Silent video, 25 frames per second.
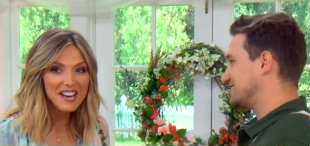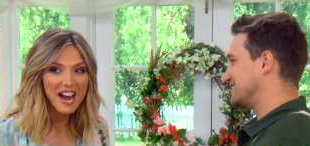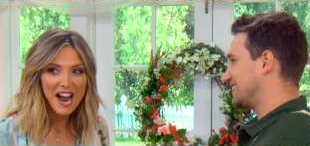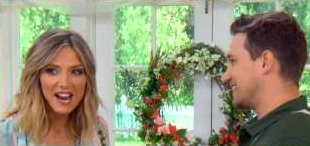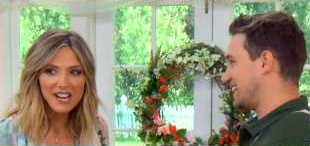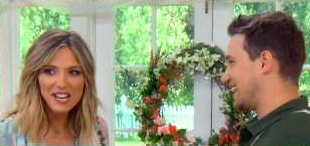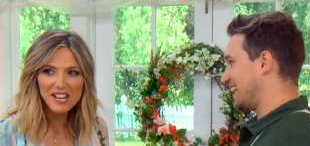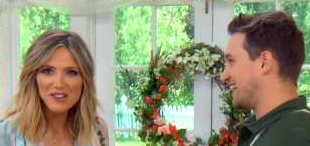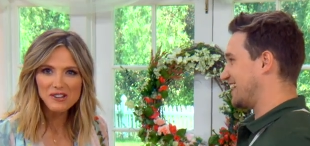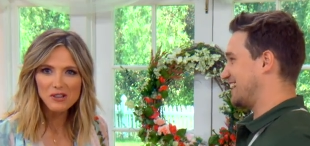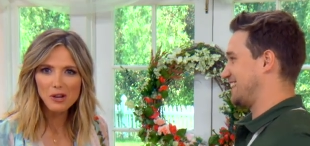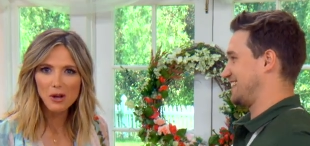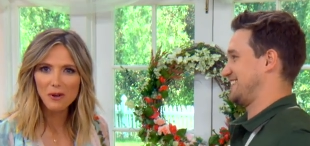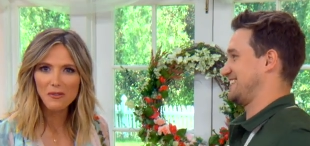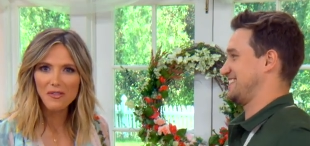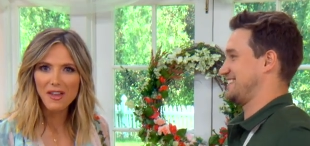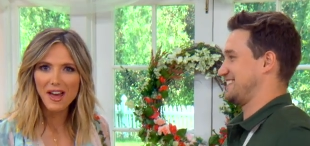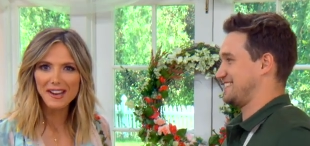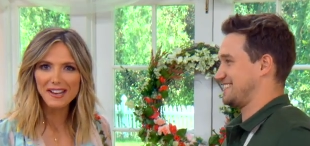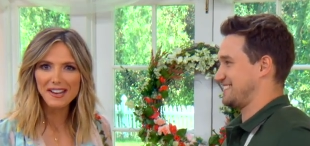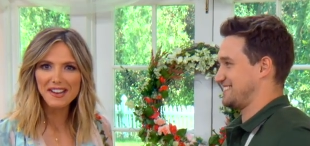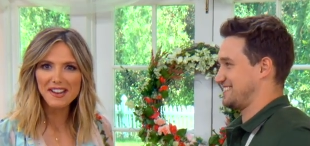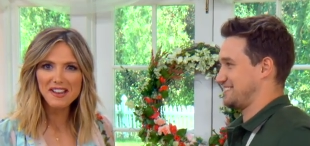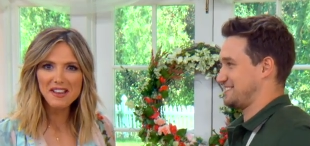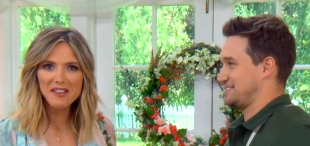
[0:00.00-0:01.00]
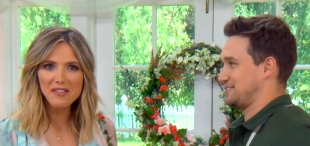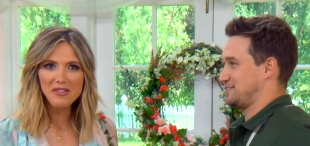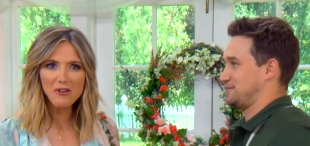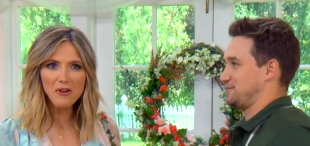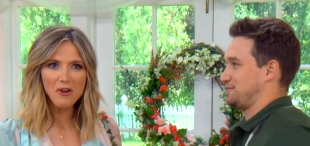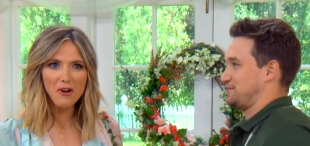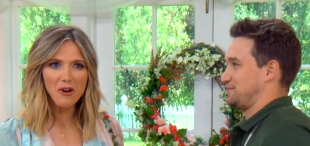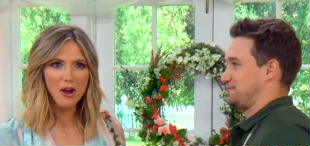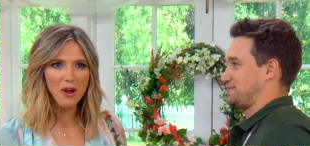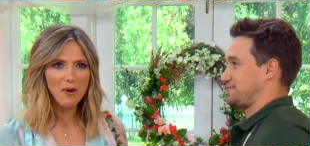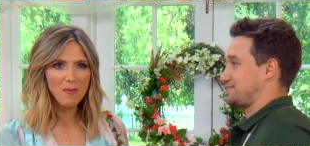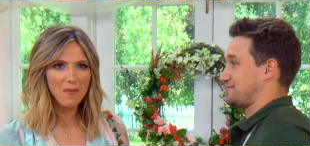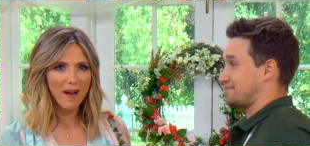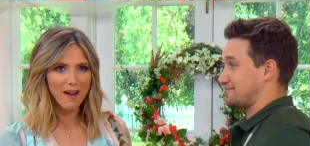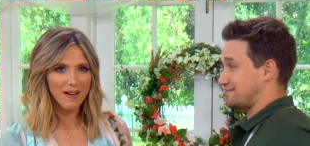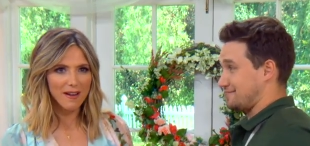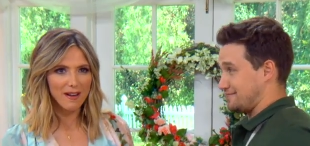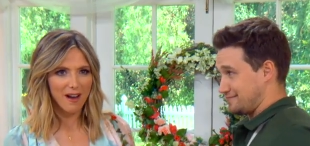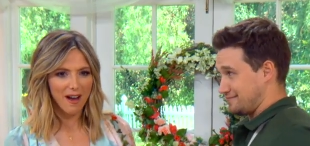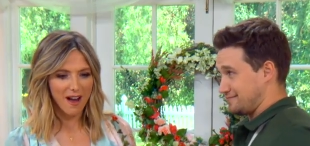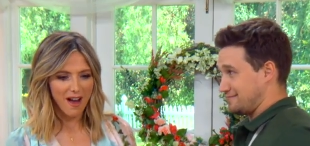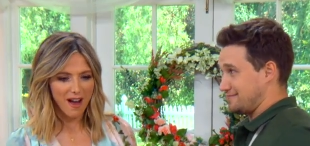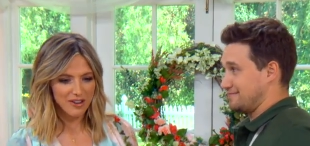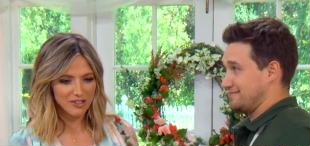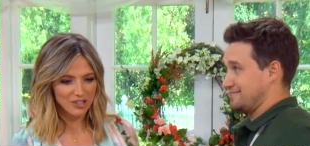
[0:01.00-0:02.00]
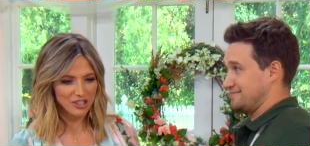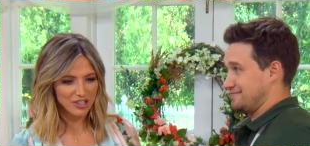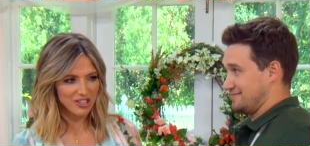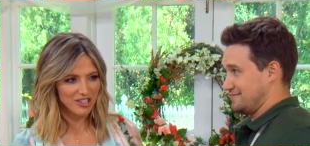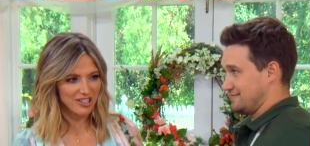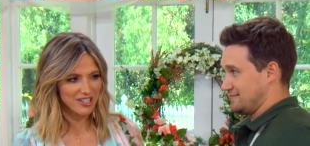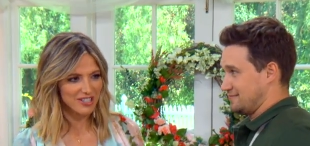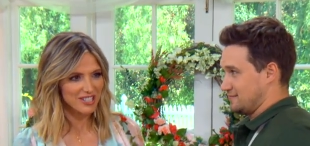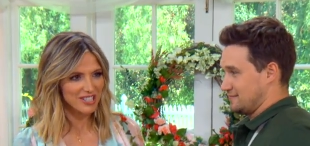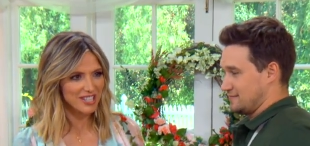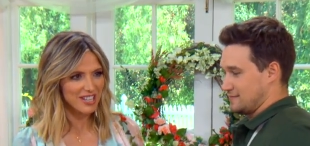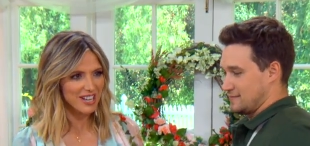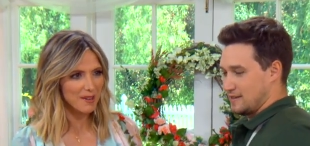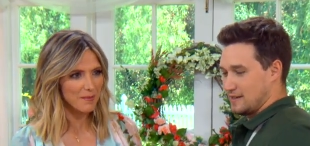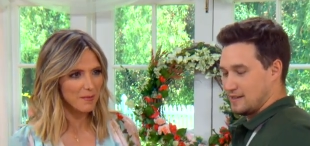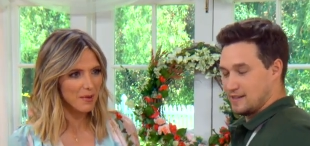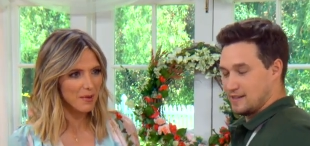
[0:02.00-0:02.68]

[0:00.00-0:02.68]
Speaker 1: Yeah. I didn't know that either. Oh my gosh. Does it have to be